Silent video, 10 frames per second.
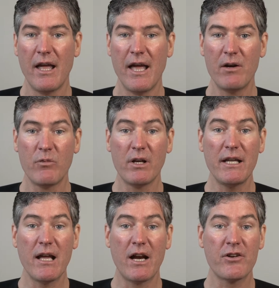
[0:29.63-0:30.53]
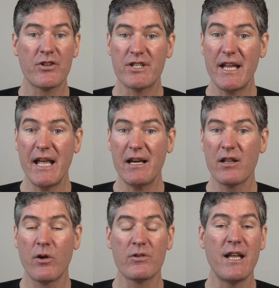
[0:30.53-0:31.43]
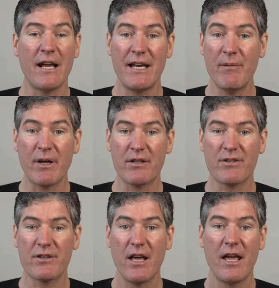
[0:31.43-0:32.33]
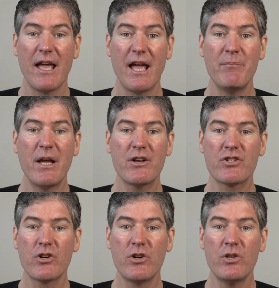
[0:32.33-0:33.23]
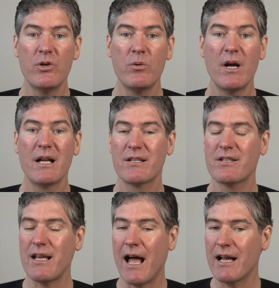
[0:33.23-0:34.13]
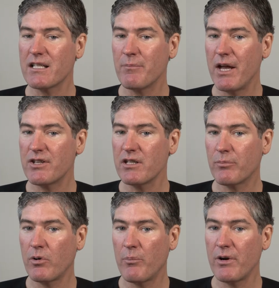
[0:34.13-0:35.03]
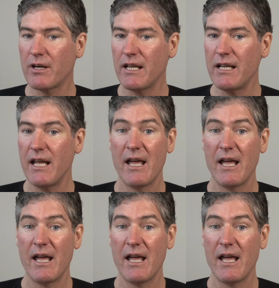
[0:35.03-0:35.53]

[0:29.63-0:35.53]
and really understand those dynamics and make sure you size the patient appropriately